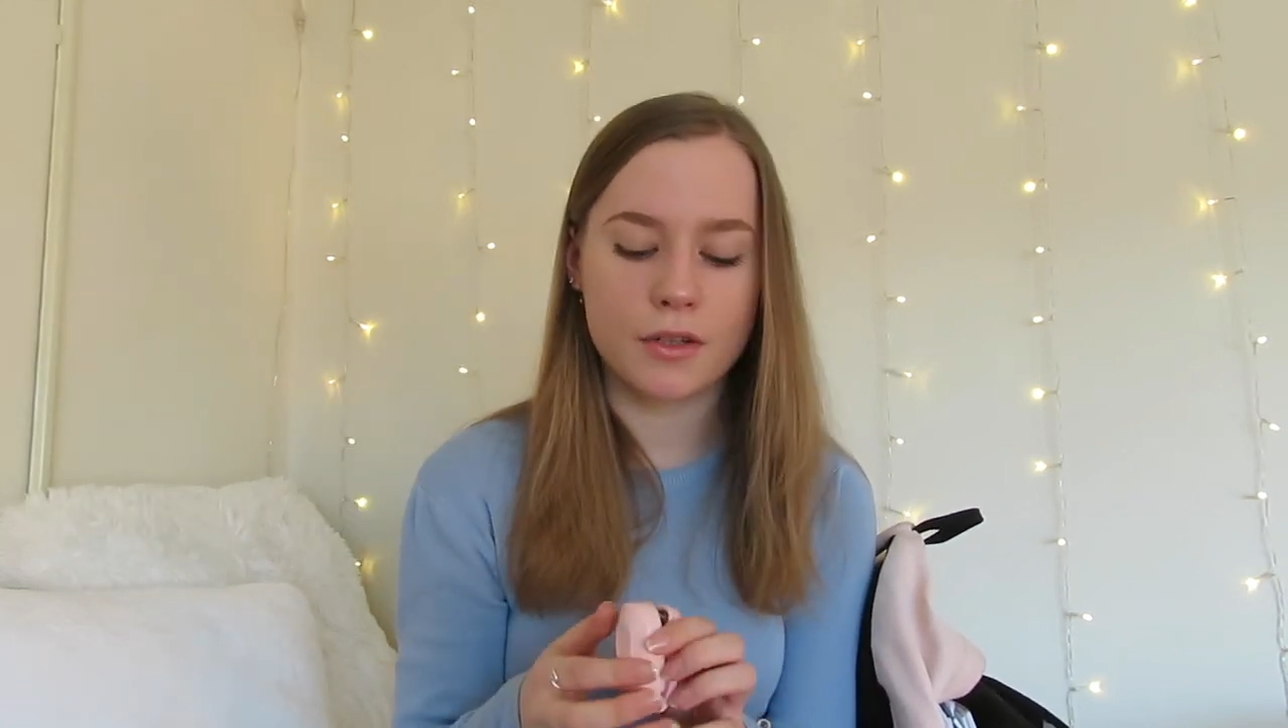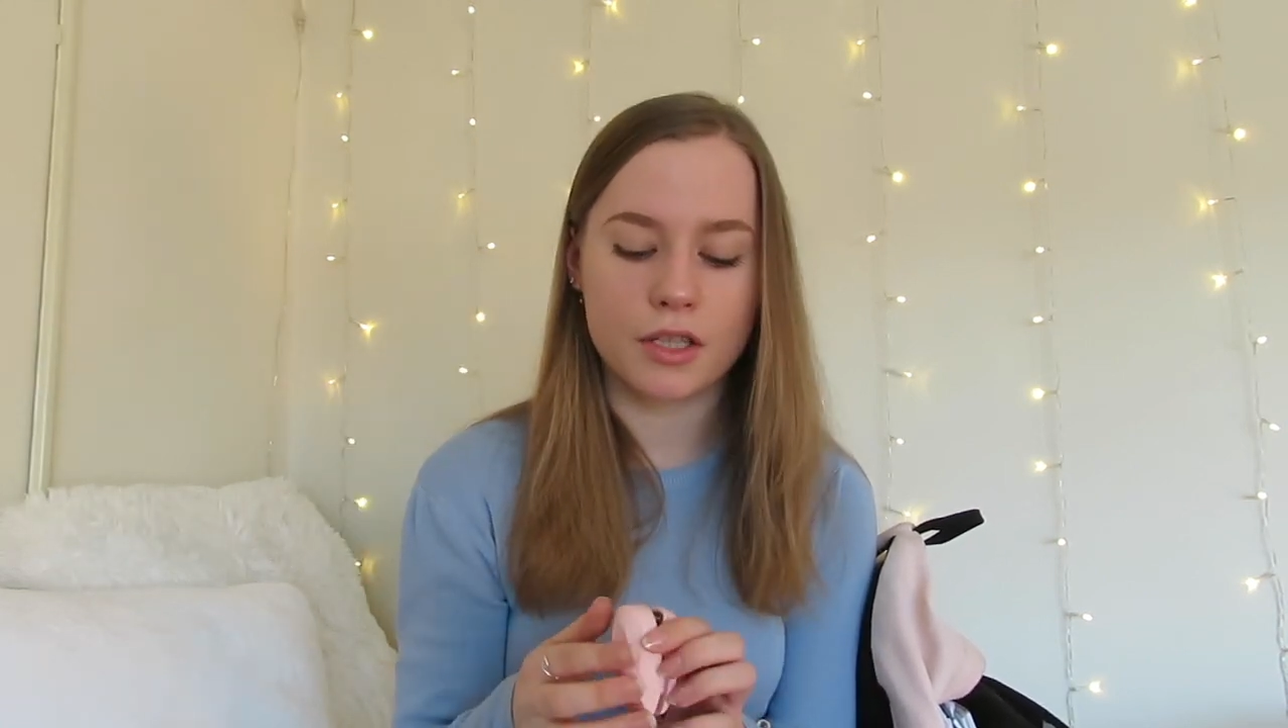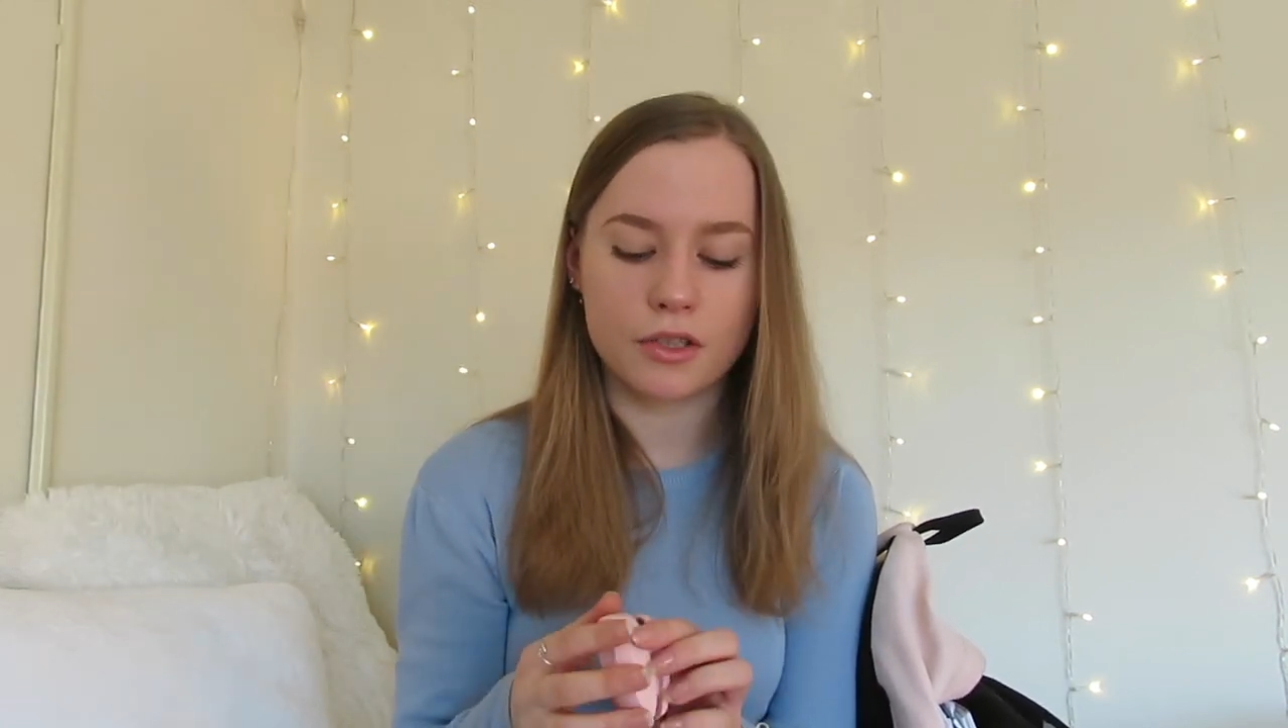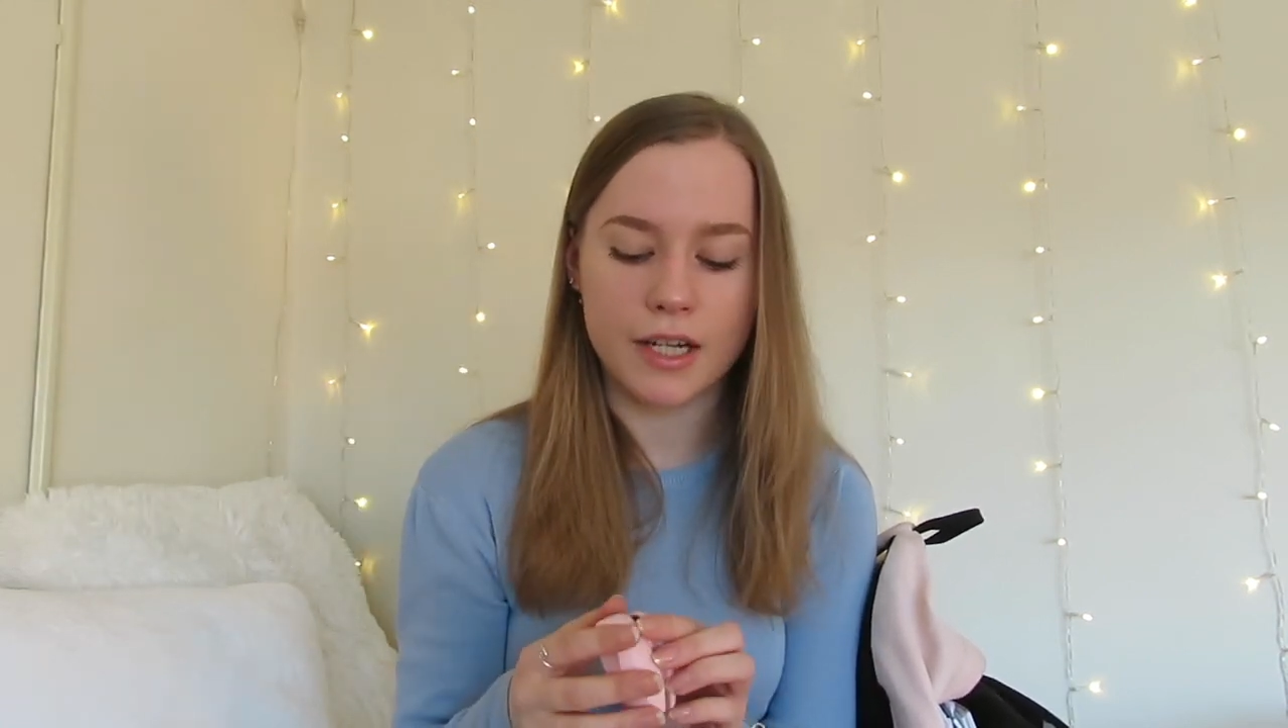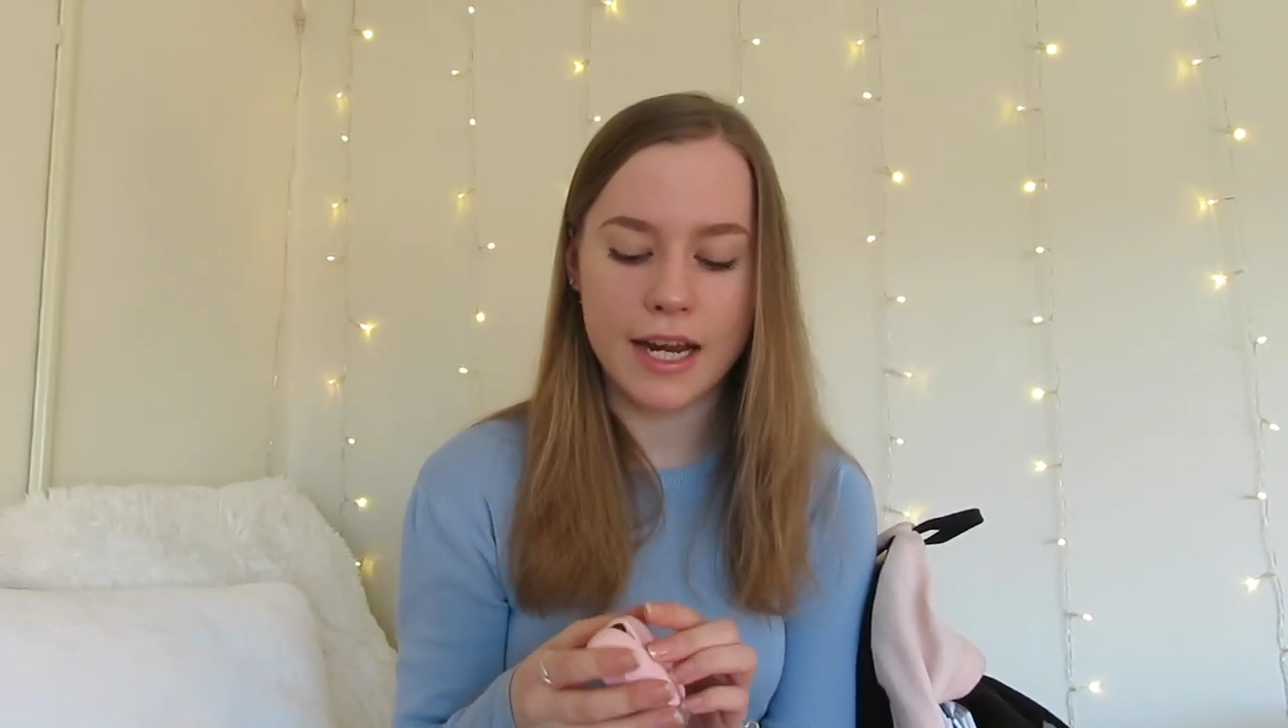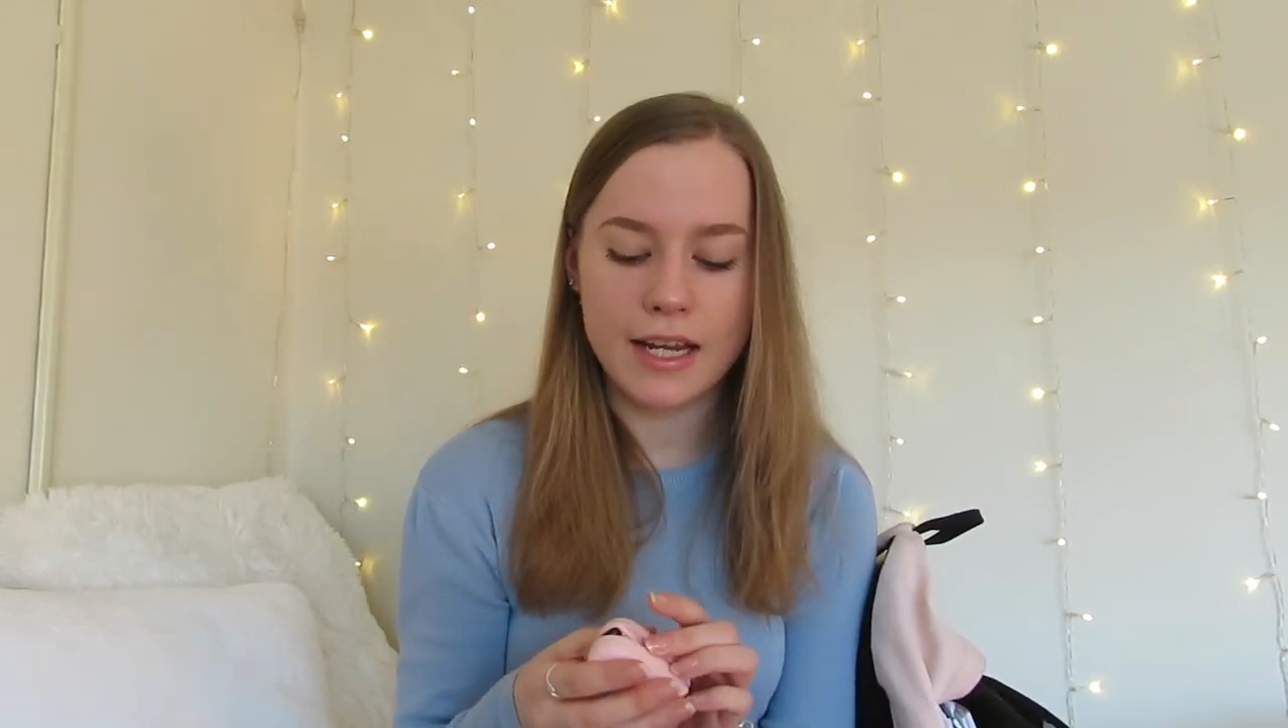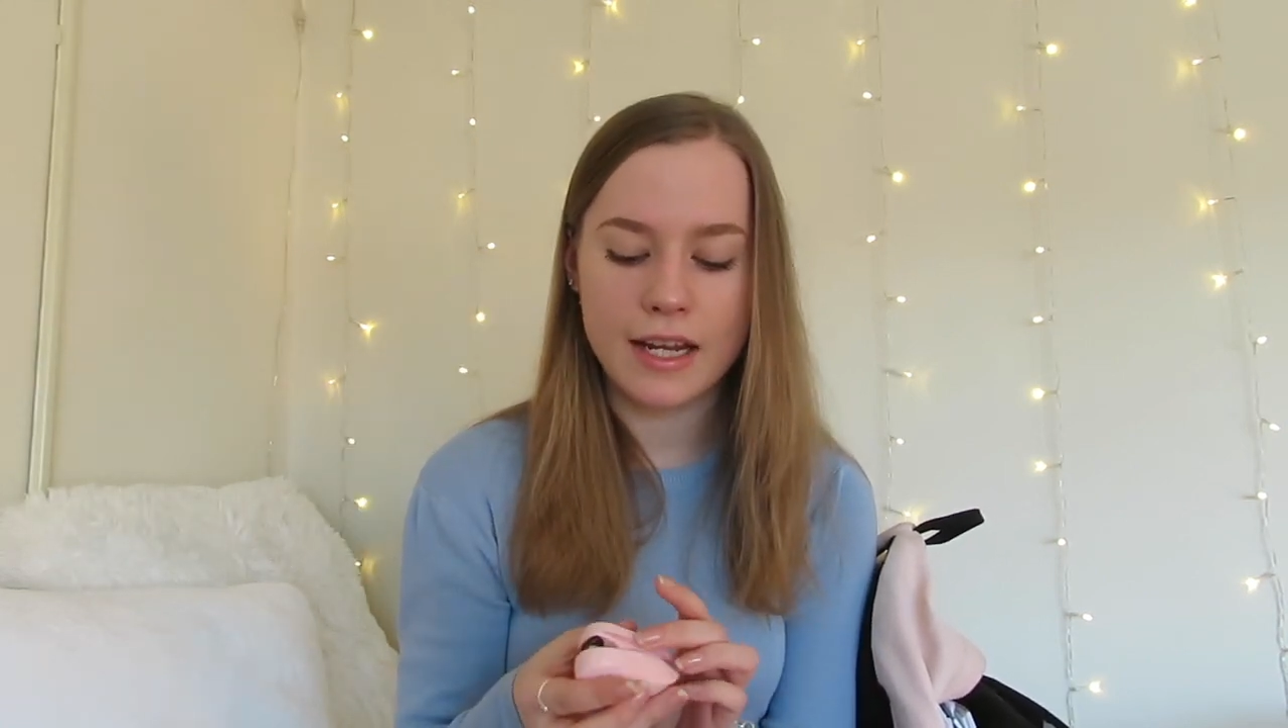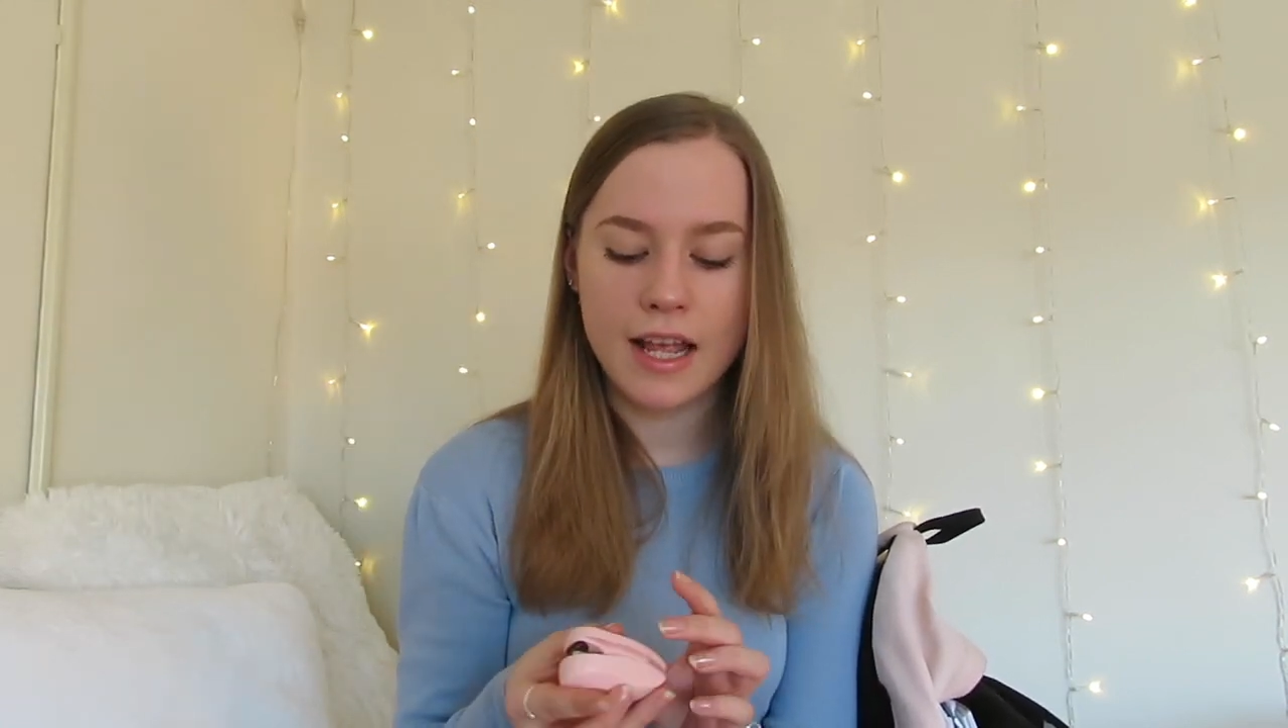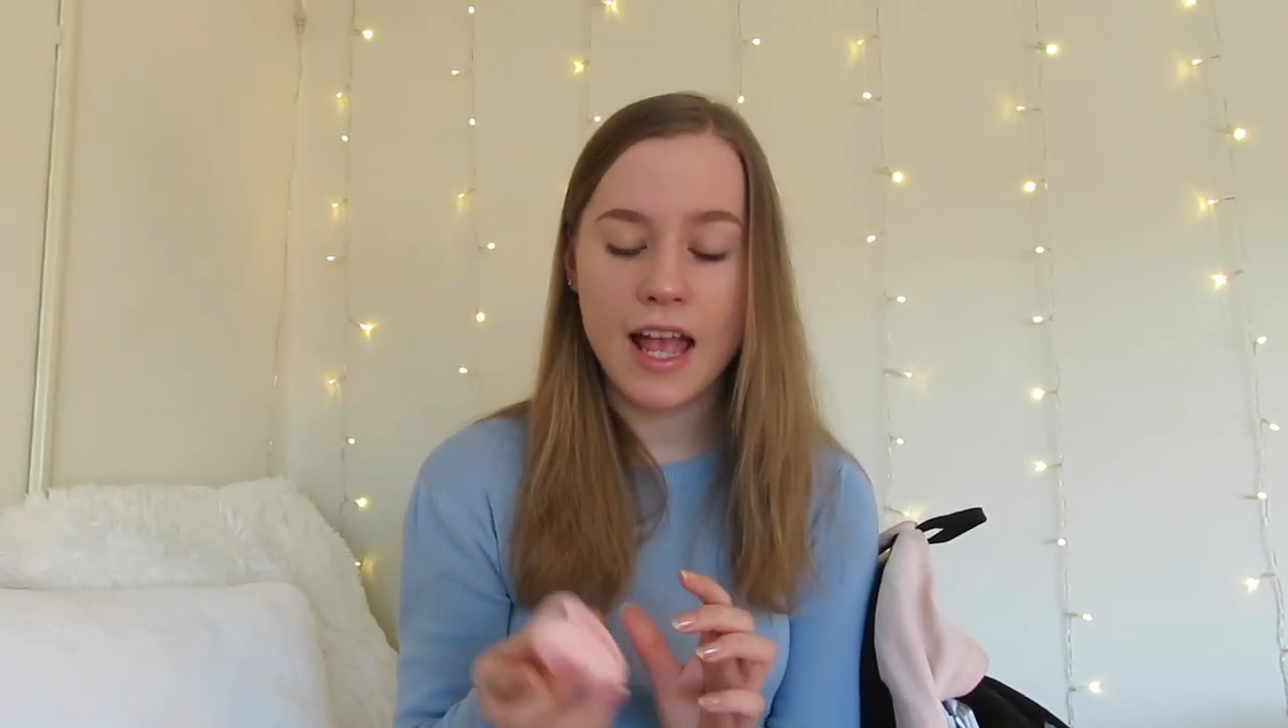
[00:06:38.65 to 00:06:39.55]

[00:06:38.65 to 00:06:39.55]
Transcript: so it's great.